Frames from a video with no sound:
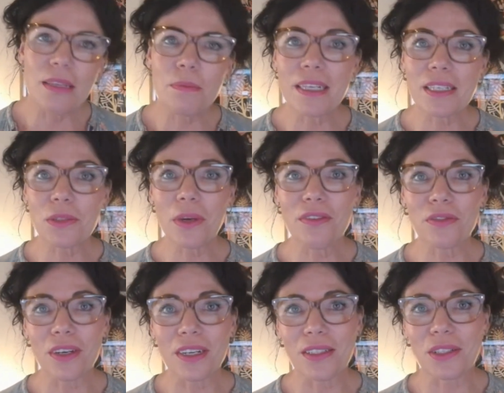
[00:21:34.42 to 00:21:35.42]
is the best
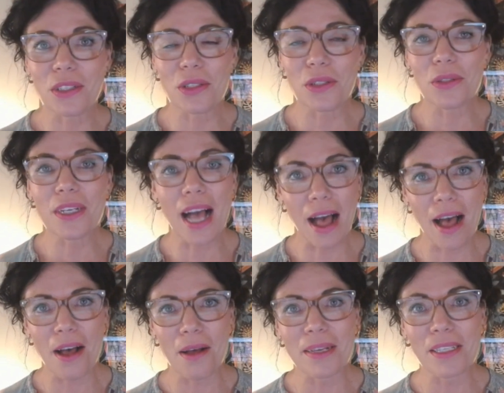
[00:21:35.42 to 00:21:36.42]
way for us to
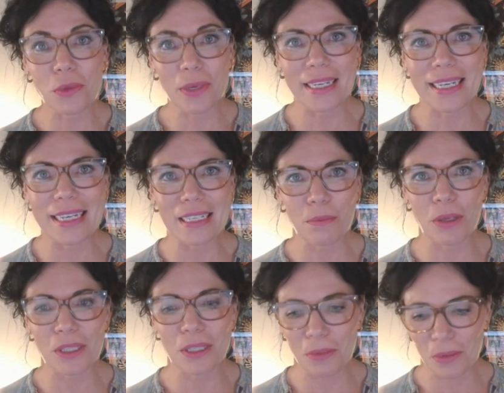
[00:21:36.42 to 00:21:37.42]
calm as quickly
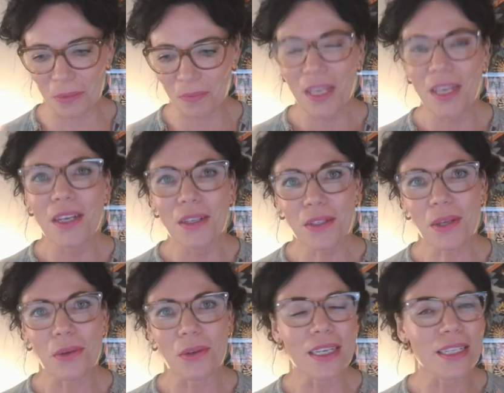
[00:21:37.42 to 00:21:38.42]
as possible.
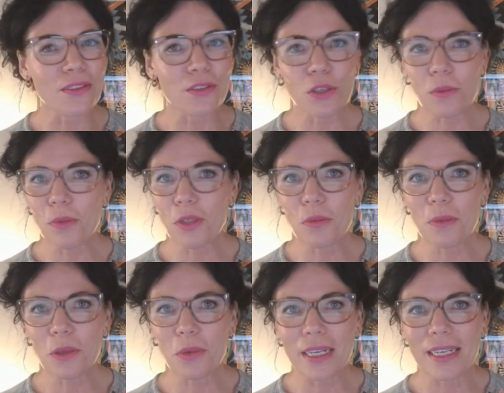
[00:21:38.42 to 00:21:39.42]
So it's super,
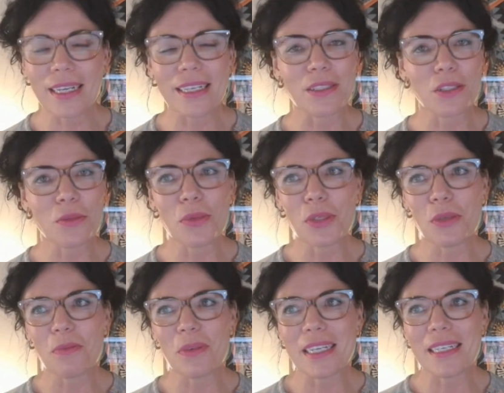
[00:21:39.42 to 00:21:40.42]
super quick. It's
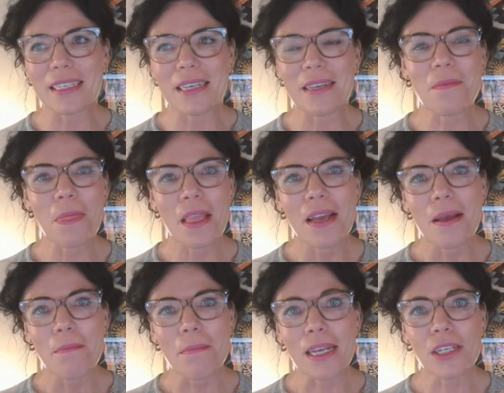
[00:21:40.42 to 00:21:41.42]
super, super easy.
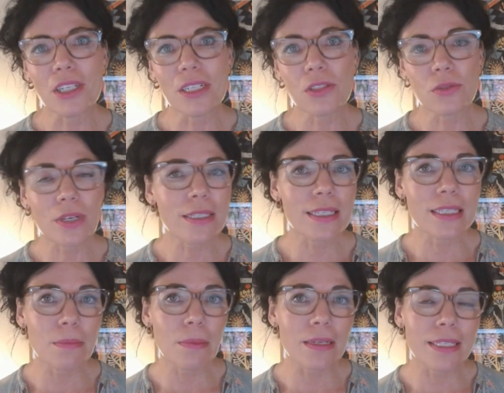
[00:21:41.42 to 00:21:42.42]
Managing
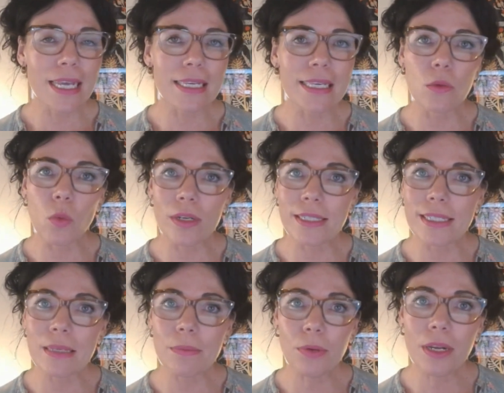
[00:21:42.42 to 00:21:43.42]
stress is about taking
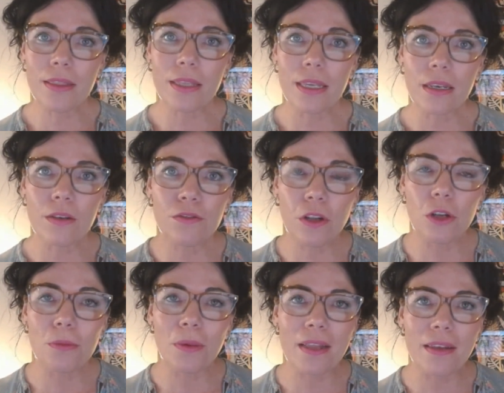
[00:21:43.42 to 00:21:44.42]
one deep breath in,
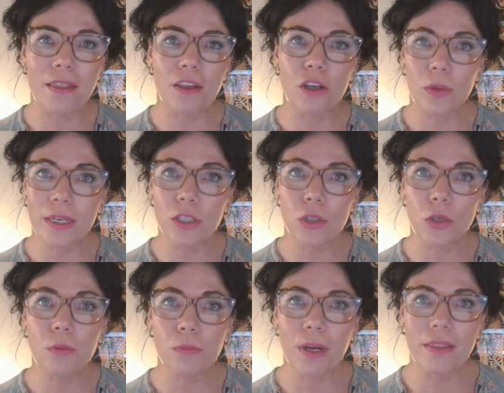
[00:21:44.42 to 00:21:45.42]
followed by another quick,
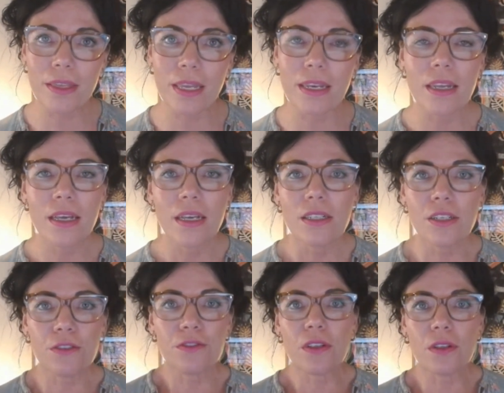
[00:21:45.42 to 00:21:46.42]
short breath in
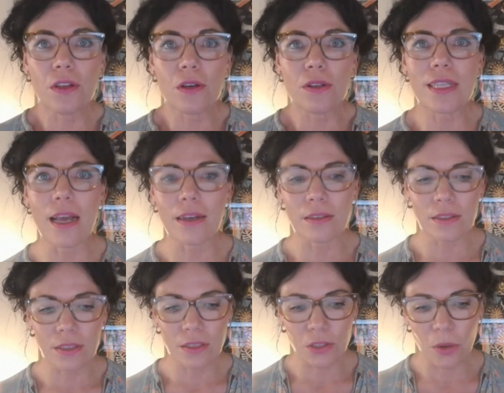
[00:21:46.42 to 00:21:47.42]
to fill those
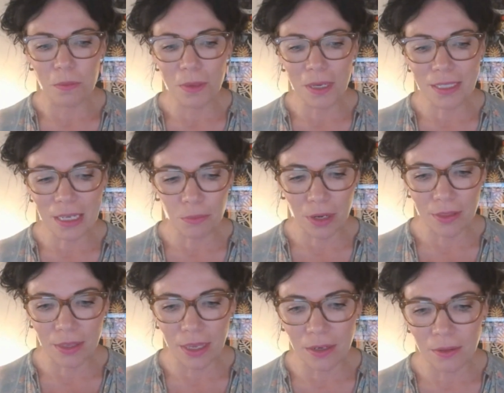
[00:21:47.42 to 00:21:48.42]
lungs. So a big
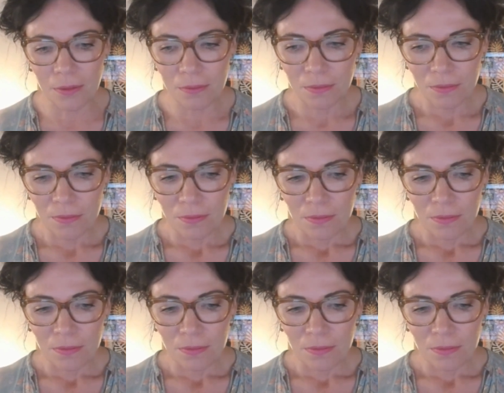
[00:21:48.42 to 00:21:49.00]
deep breath in.